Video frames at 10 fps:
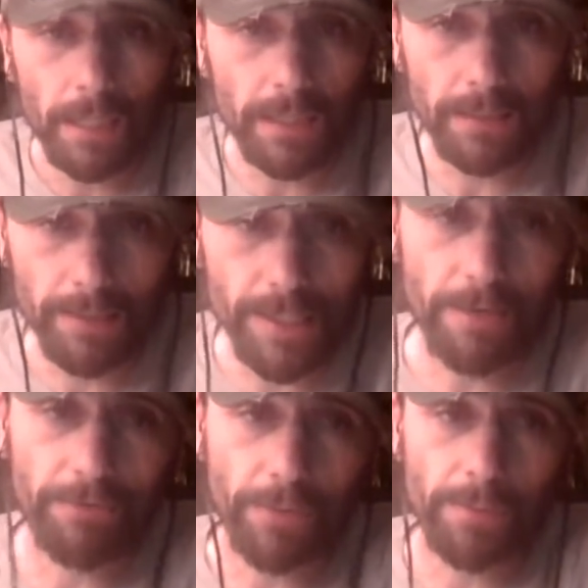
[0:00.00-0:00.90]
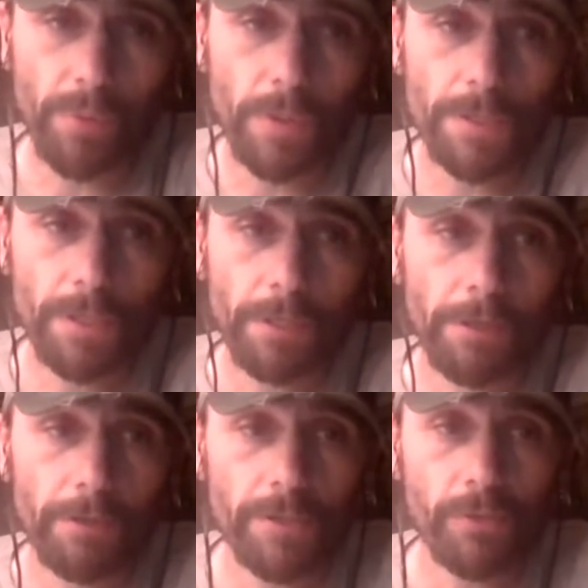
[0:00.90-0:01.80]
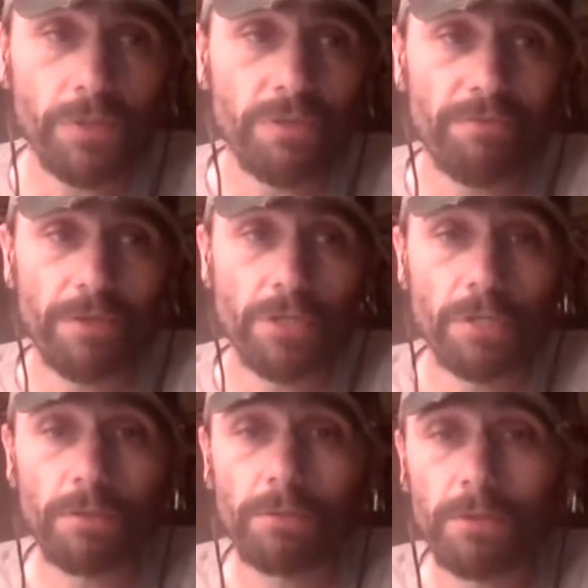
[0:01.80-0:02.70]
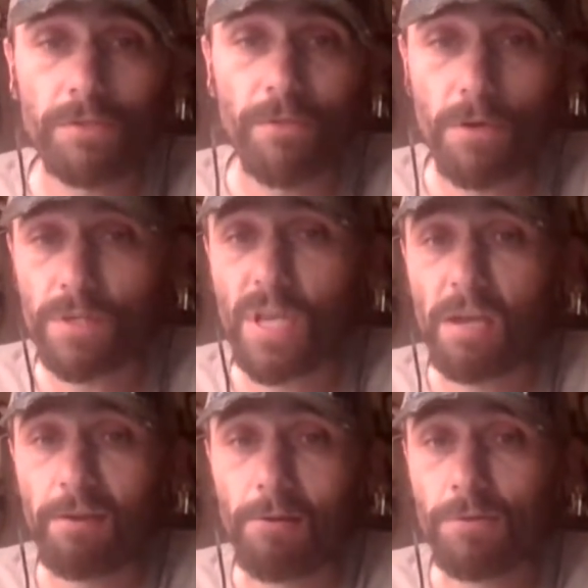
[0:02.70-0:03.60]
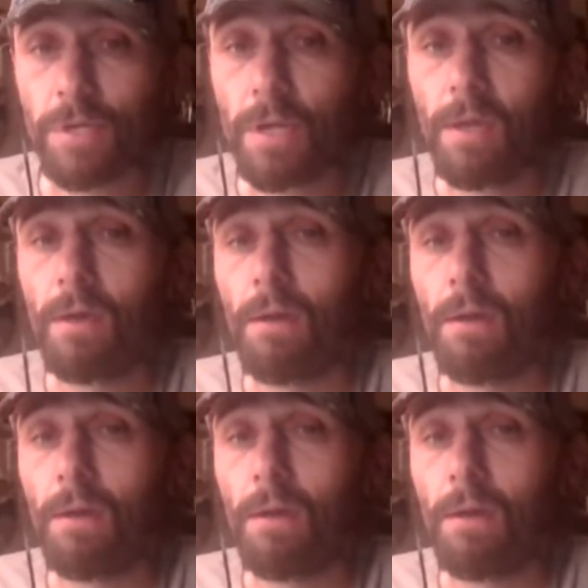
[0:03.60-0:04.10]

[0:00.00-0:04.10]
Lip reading: And he does have 3 points on the year, so he's efficient as far as that goes.